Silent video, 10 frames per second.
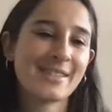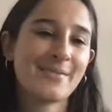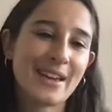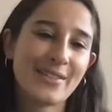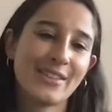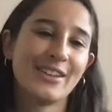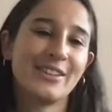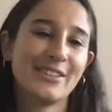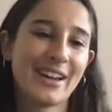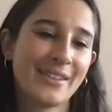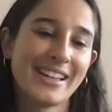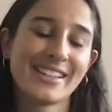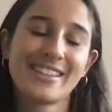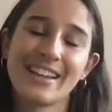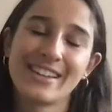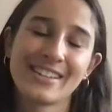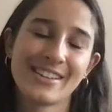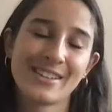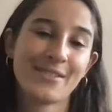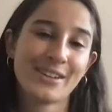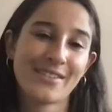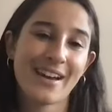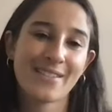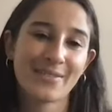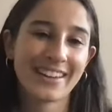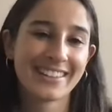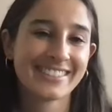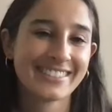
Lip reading: To speak with you, Ebony. Thank you so much for having me.